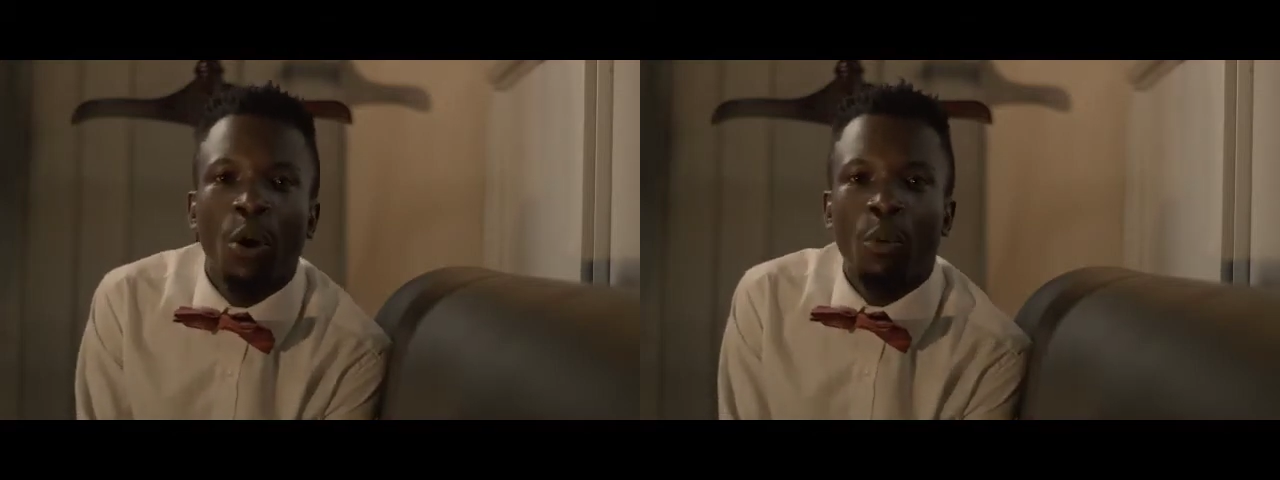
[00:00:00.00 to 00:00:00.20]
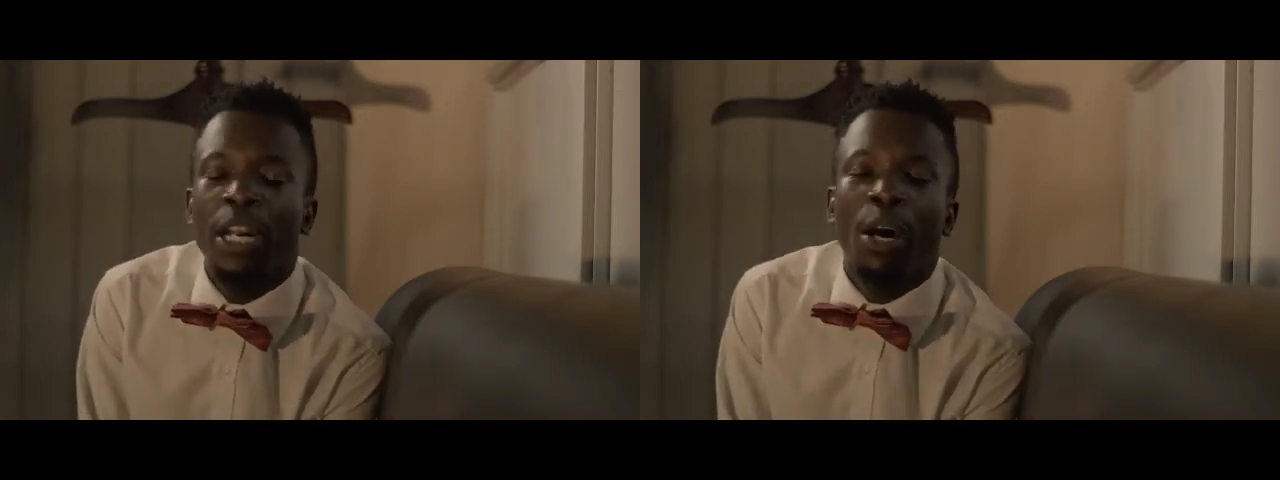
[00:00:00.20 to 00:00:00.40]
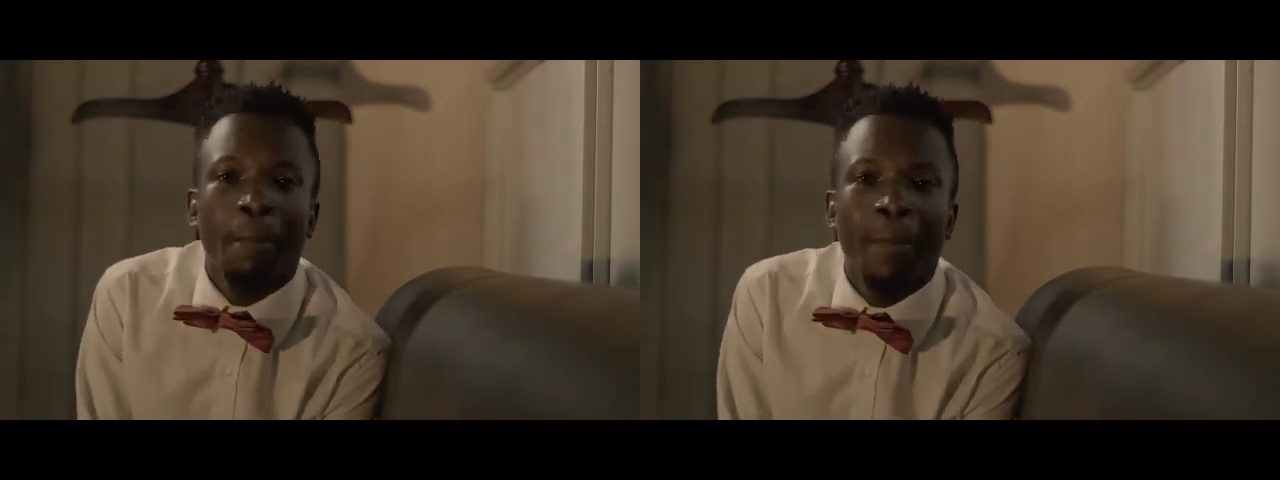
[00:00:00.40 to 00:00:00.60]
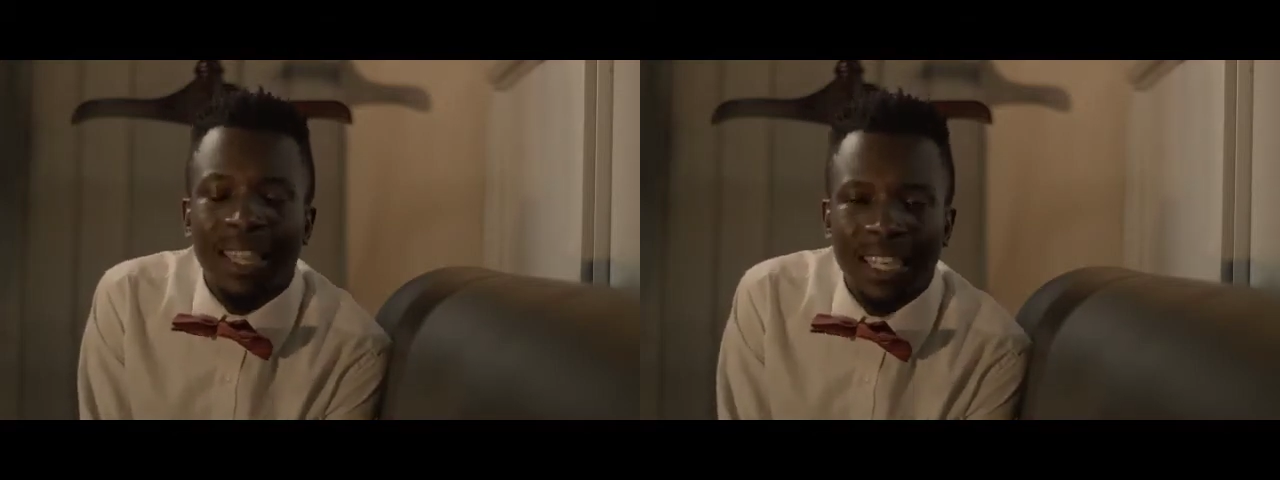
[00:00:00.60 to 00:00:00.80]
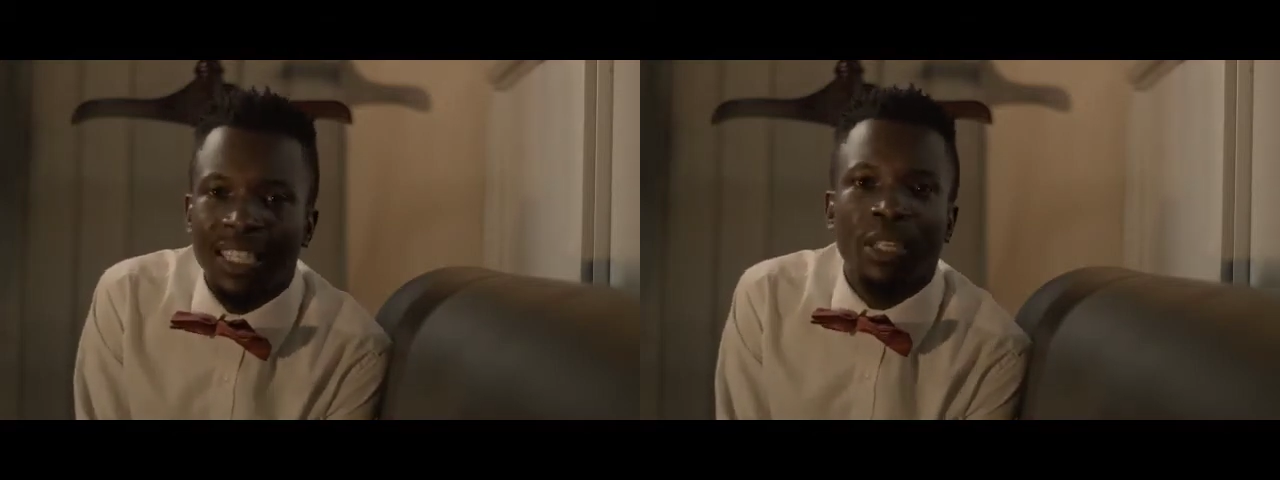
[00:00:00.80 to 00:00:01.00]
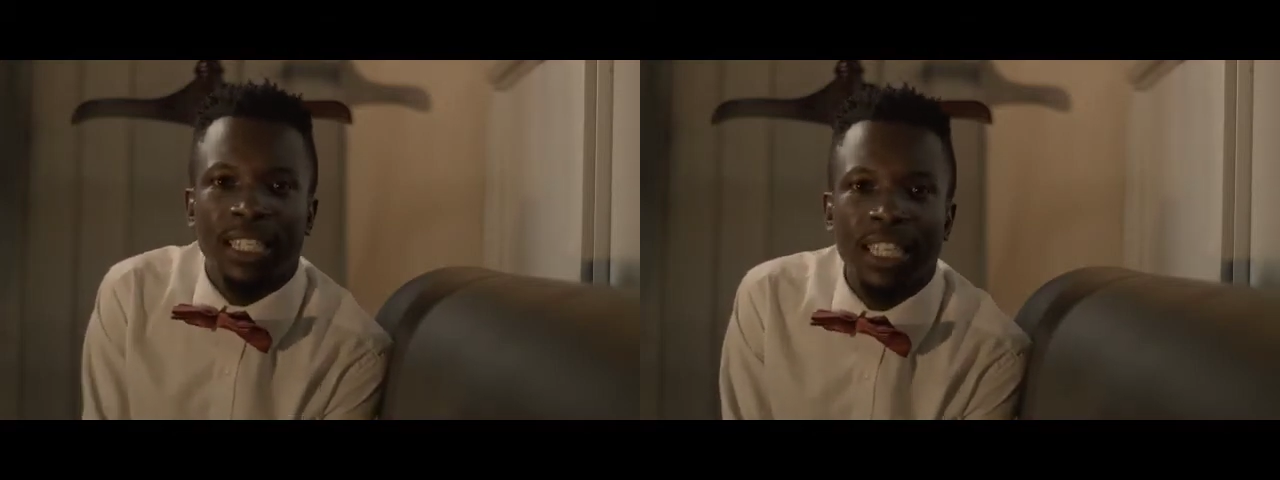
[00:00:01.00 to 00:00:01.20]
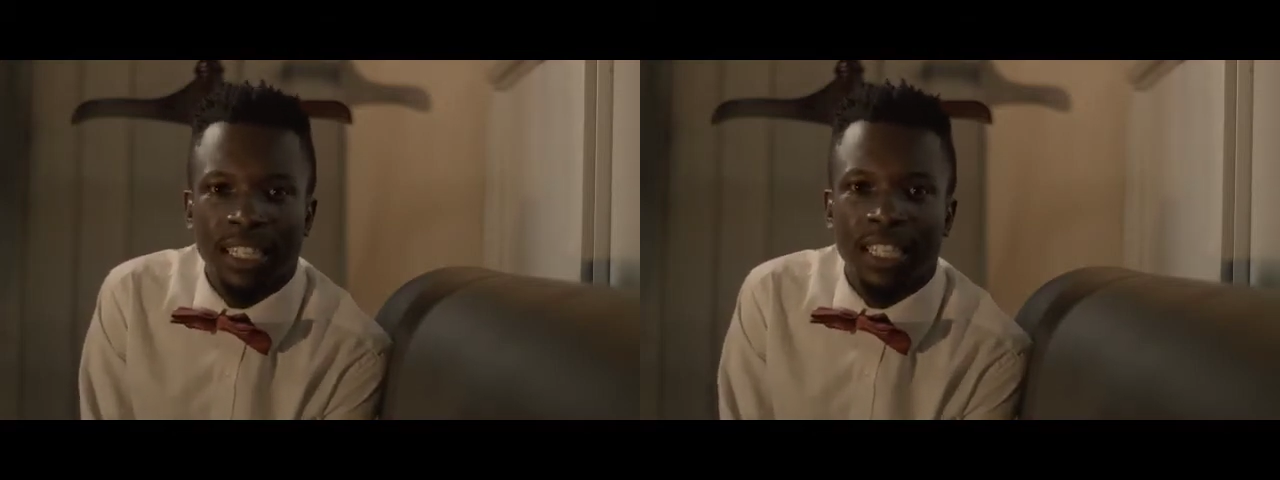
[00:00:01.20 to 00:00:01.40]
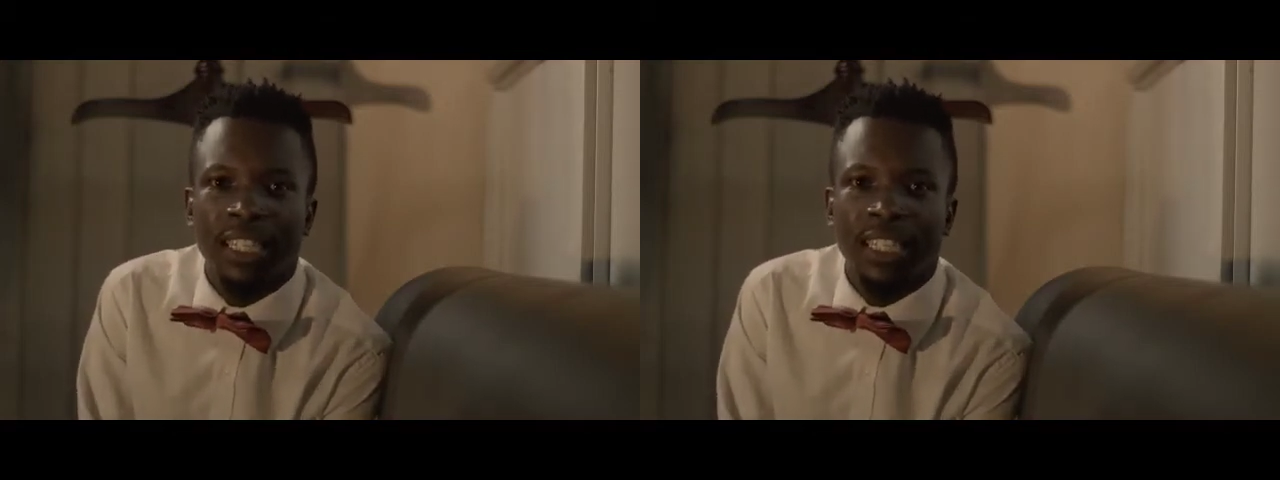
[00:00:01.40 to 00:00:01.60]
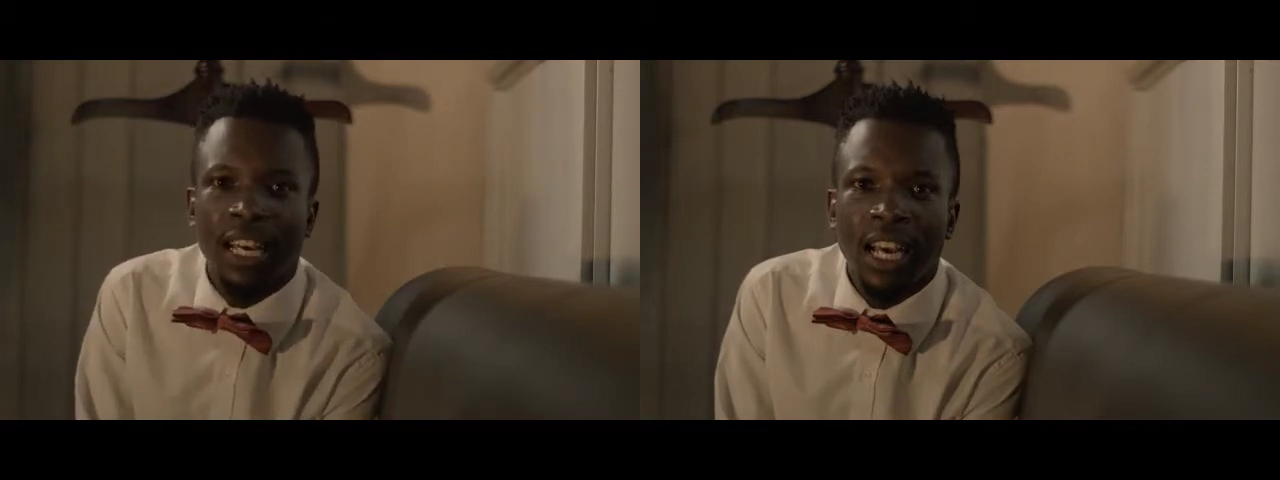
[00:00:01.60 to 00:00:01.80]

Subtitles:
when our mothers, our sisters,